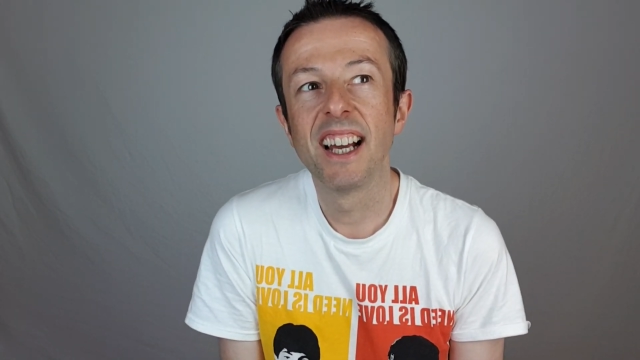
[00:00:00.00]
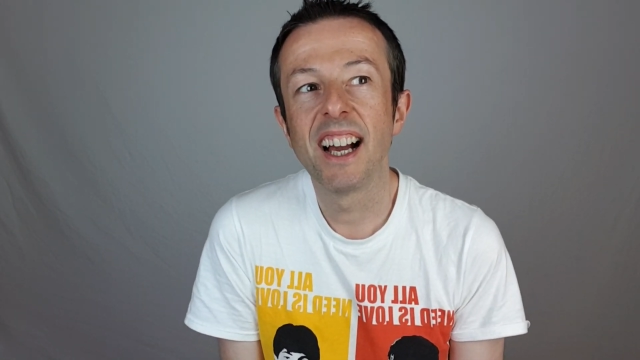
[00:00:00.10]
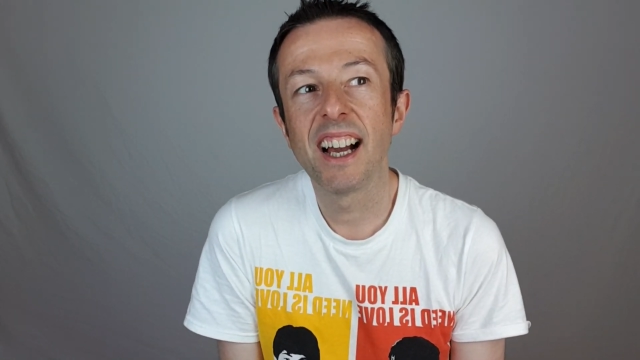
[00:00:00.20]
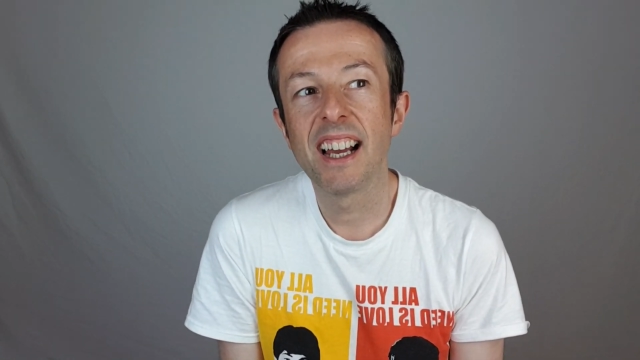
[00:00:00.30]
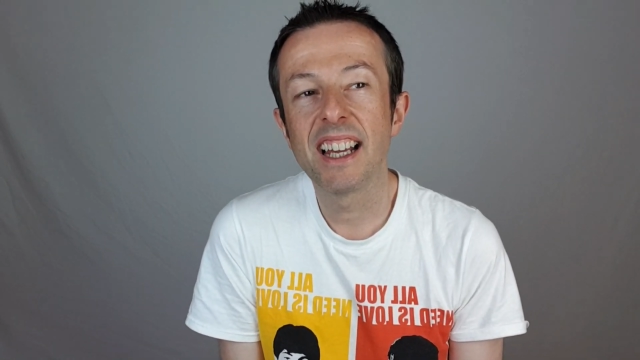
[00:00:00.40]

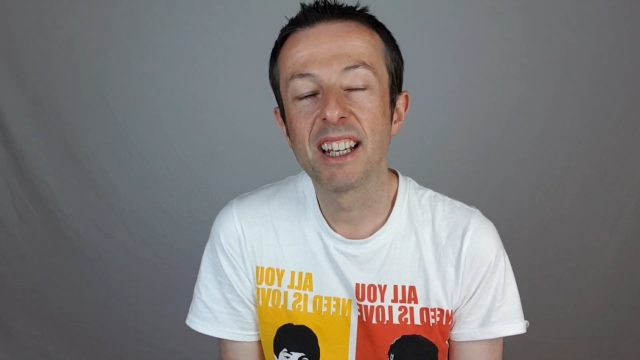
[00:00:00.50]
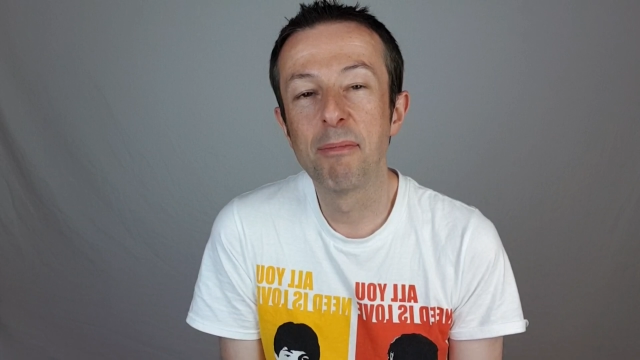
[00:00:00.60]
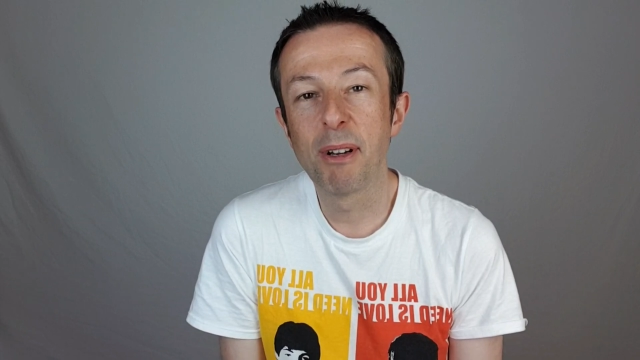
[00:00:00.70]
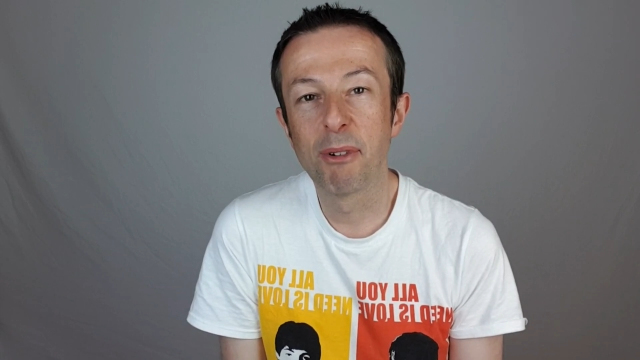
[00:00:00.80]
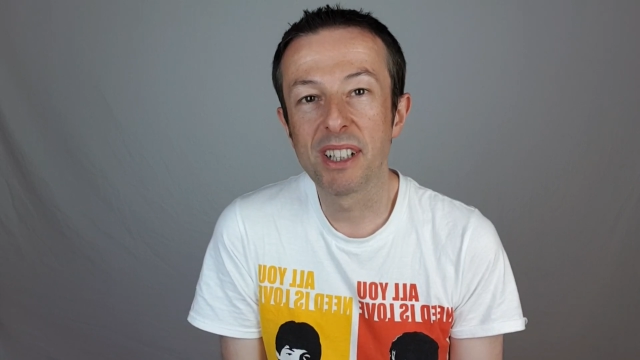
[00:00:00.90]
uh, it can
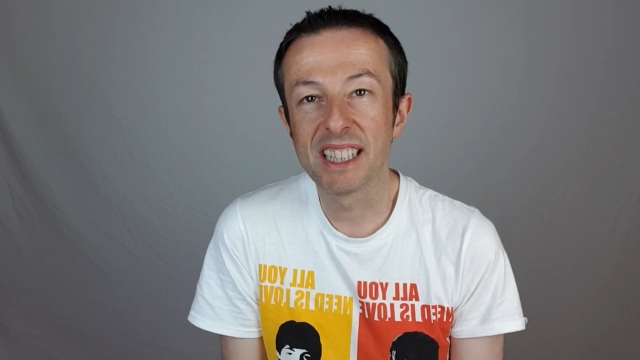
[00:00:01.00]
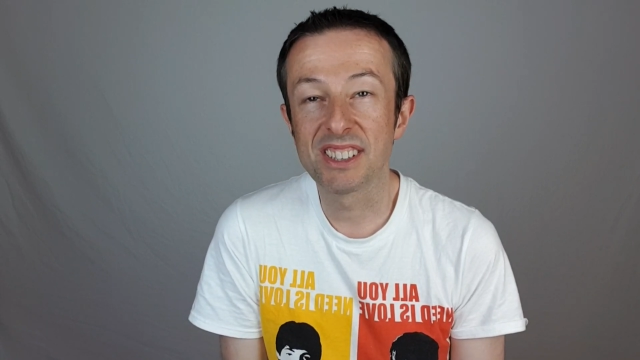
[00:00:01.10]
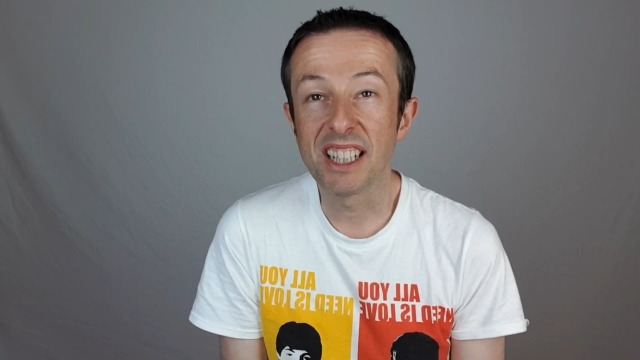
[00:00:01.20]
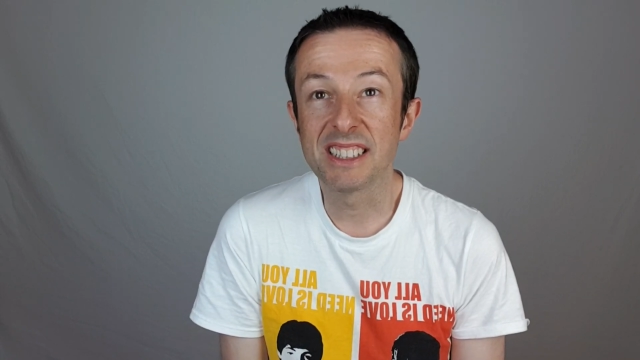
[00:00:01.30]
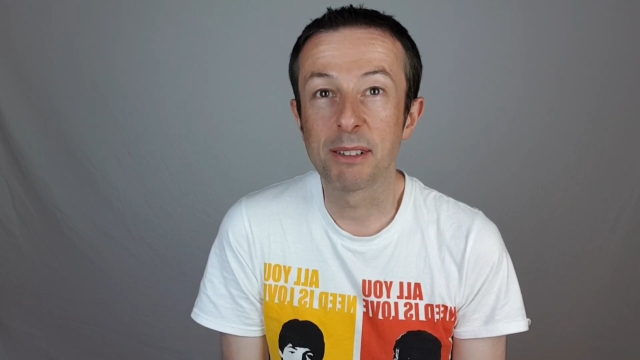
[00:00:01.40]
be really
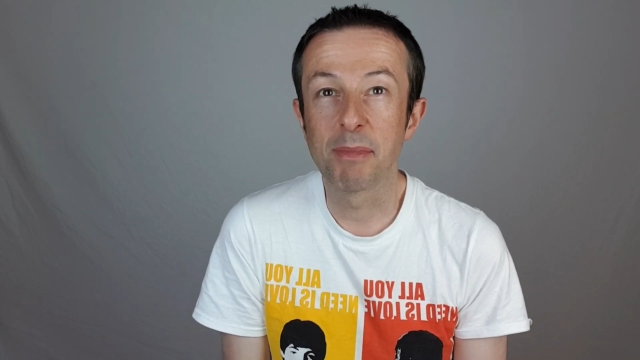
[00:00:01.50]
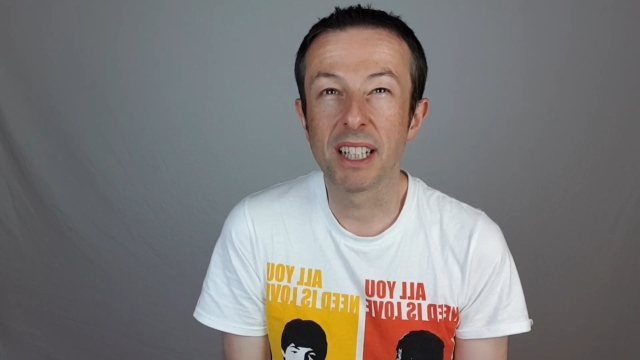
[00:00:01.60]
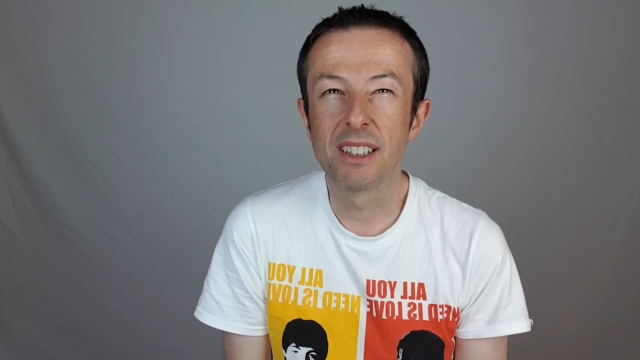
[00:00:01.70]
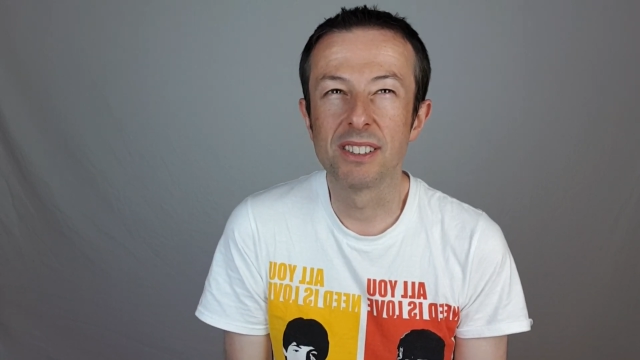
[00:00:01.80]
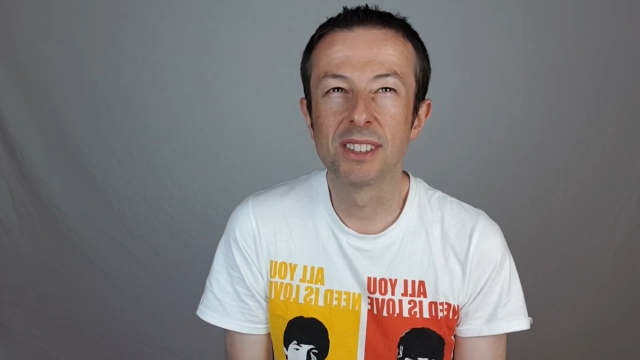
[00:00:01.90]
exciting
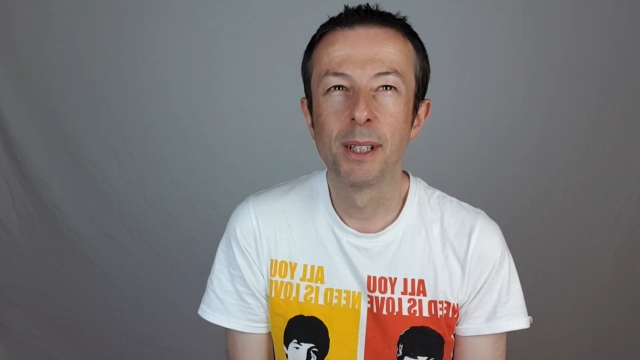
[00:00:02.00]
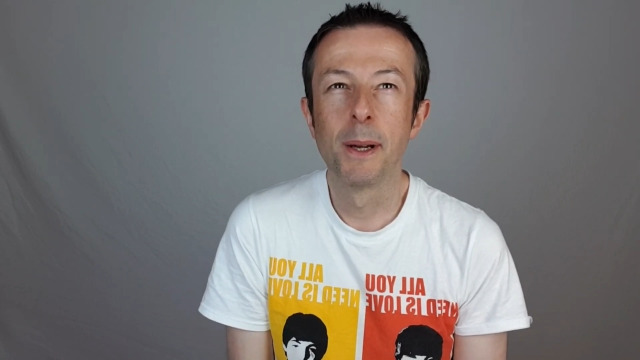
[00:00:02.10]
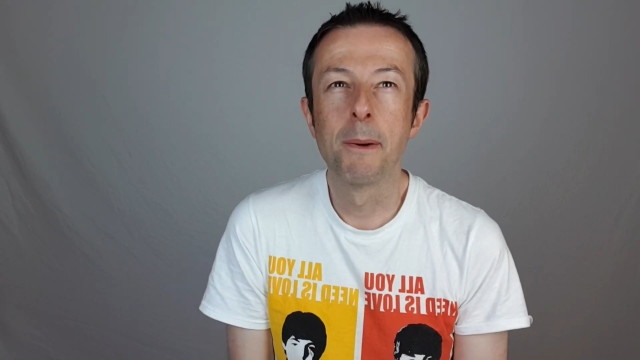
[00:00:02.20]
because